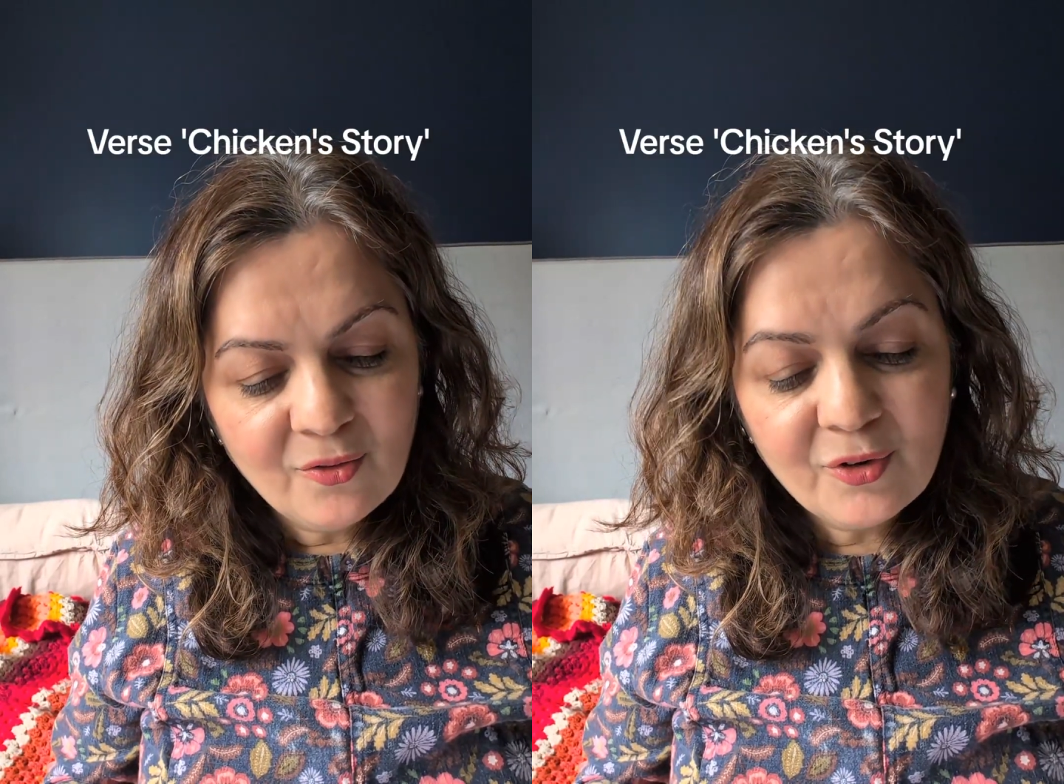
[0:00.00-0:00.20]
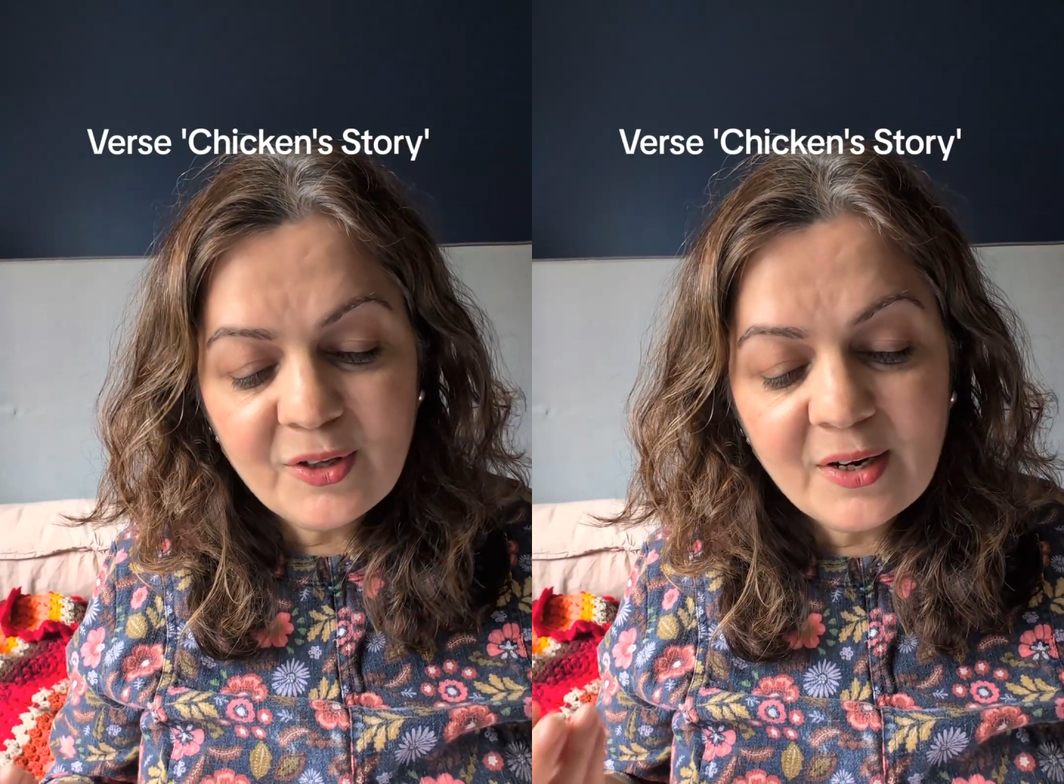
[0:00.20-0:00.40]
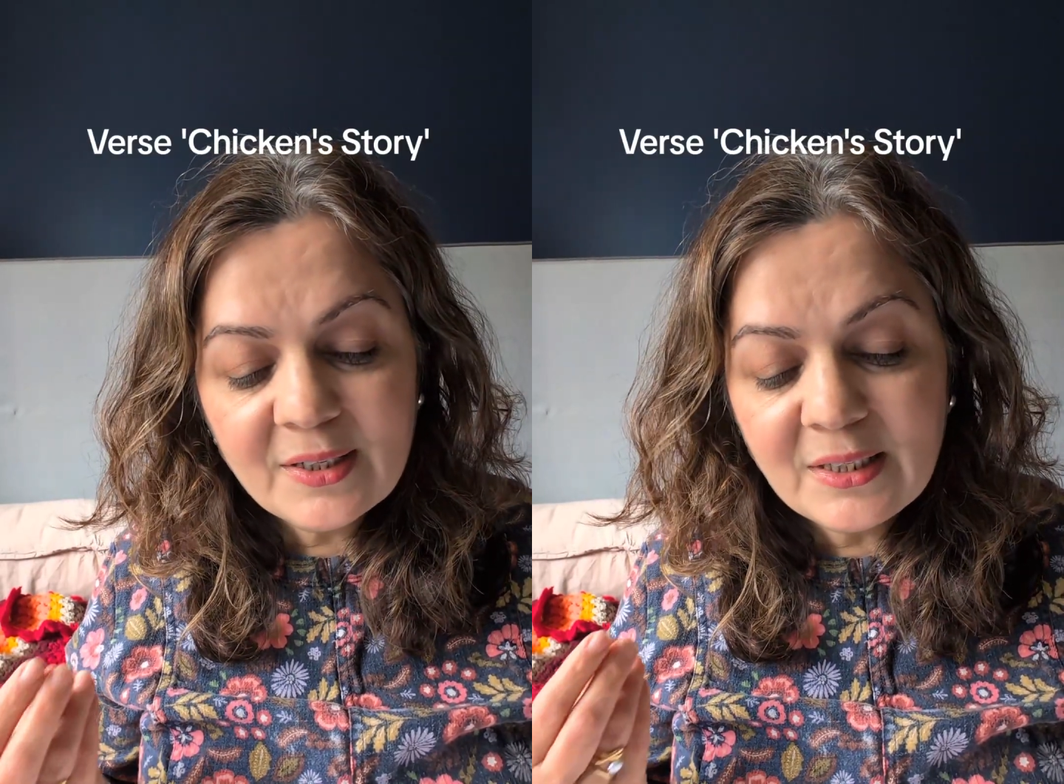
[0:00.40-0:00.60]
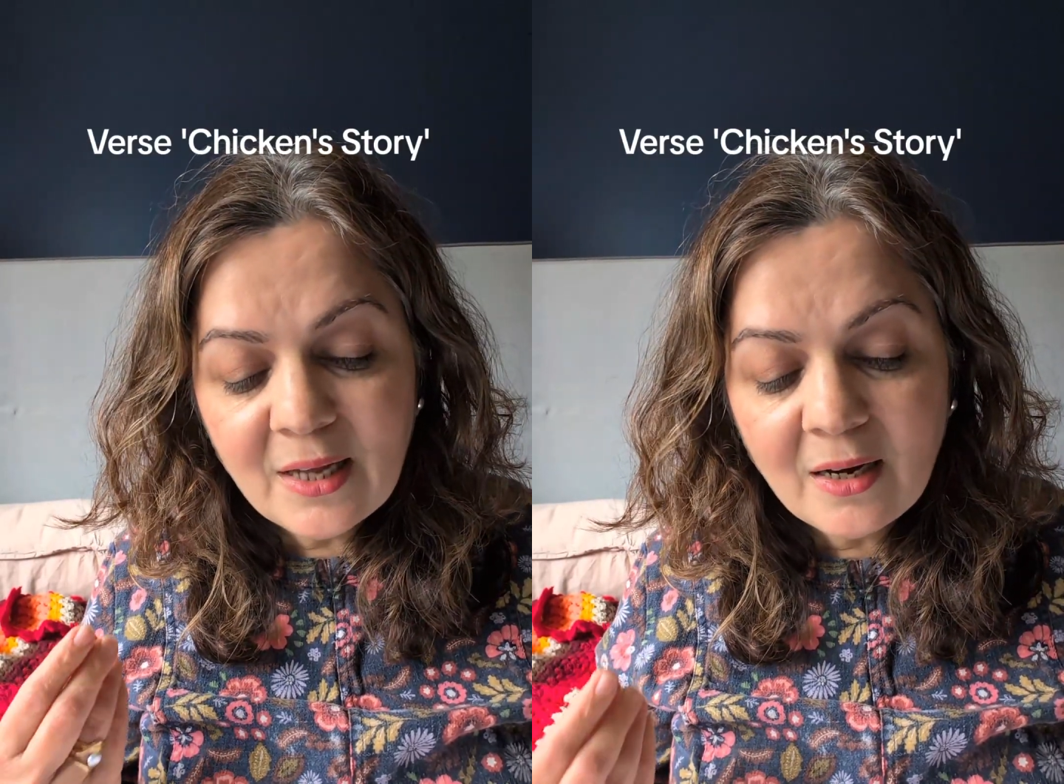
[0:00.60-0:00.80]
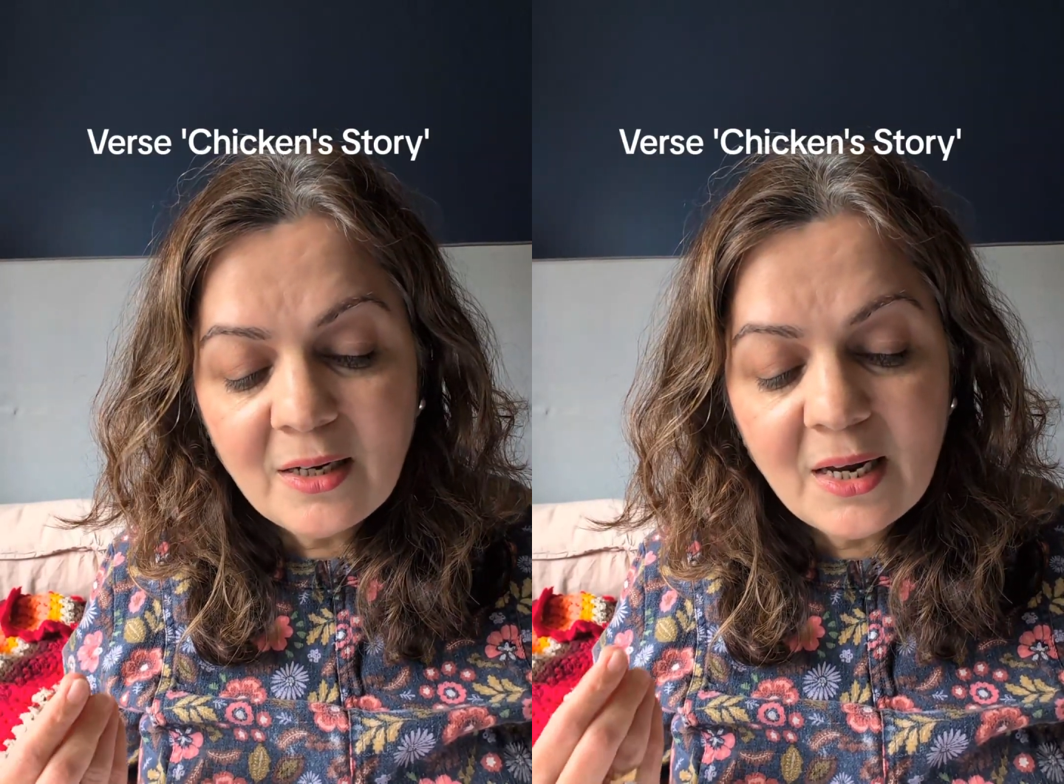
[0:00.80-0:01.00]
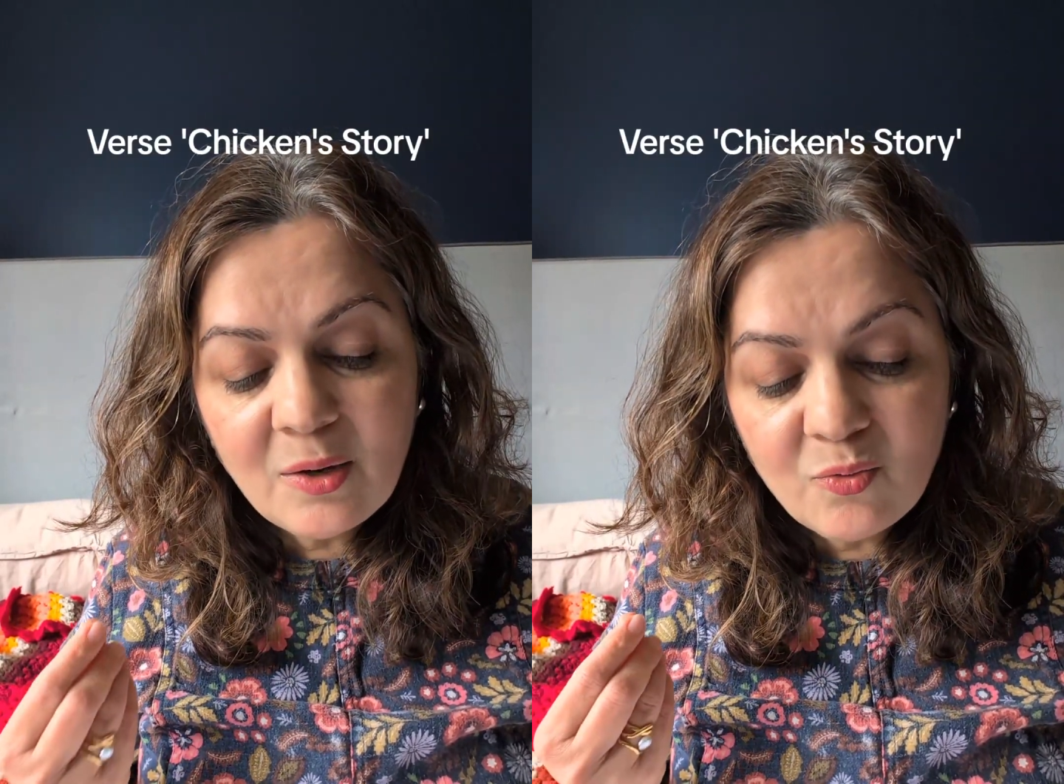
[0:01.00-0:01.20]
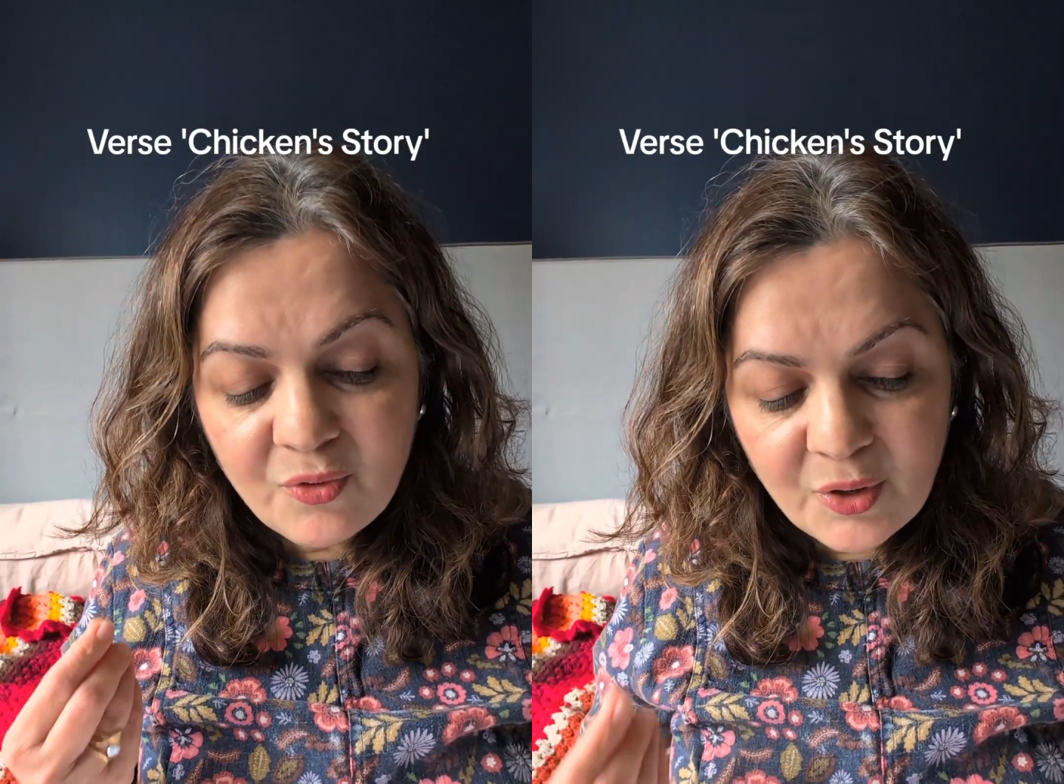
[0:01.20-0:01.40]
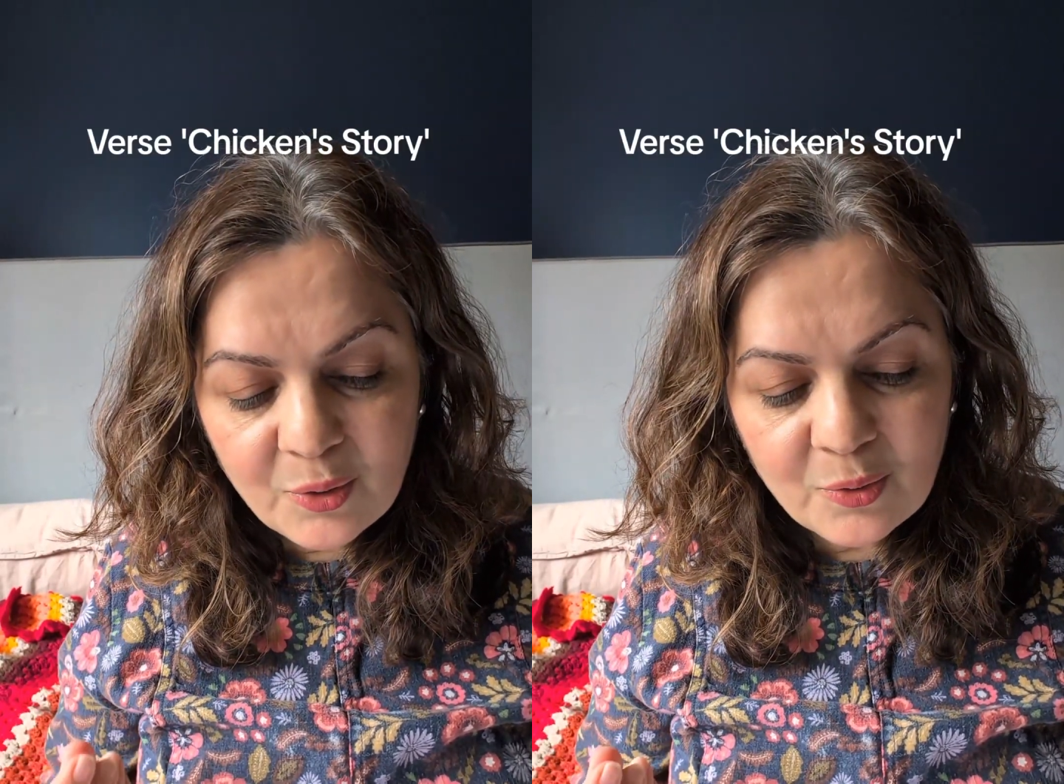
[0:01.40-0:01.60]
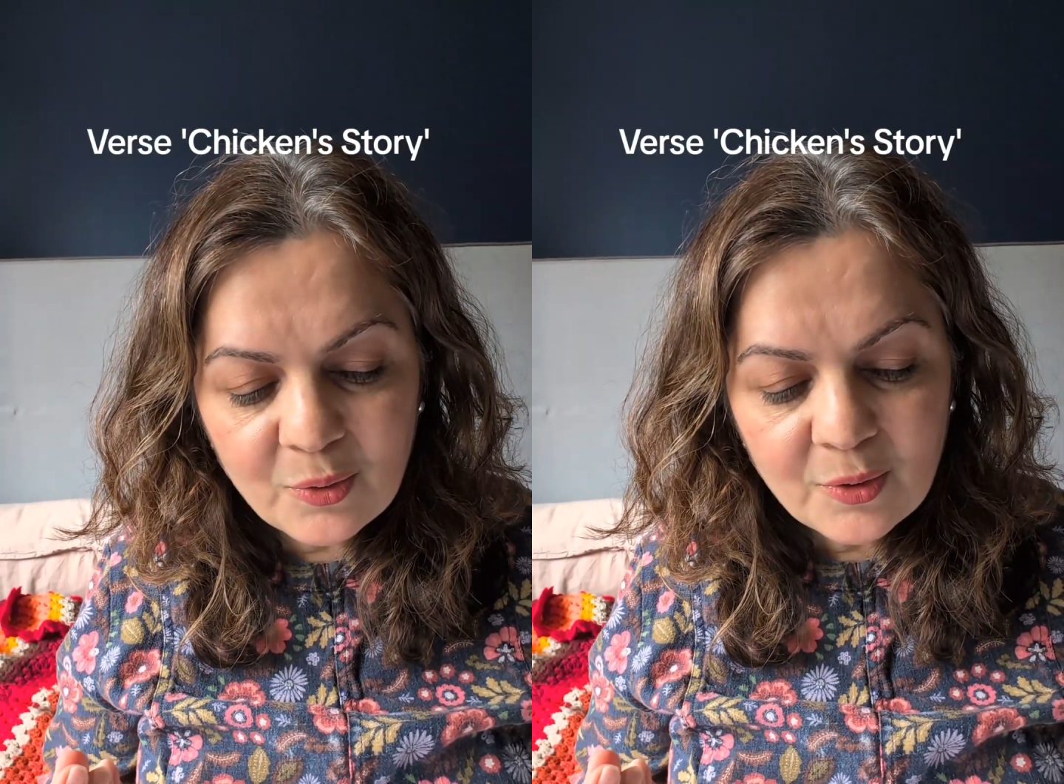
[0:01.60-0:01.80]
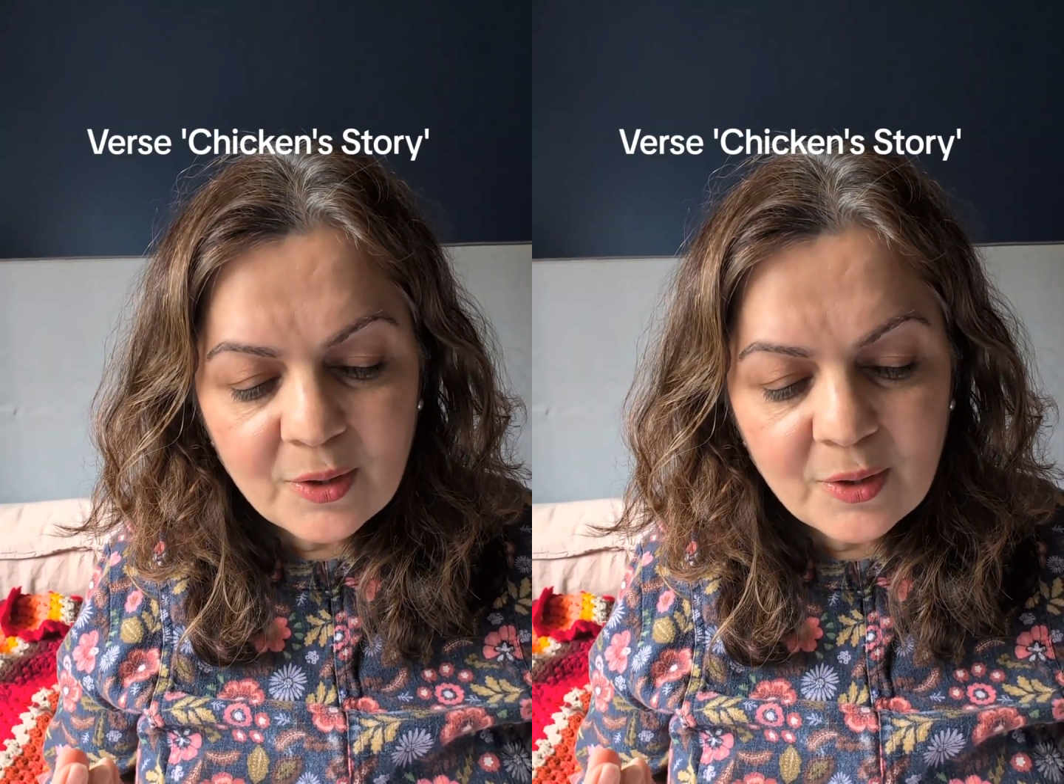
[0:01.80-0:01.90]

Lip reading: for there is none in view,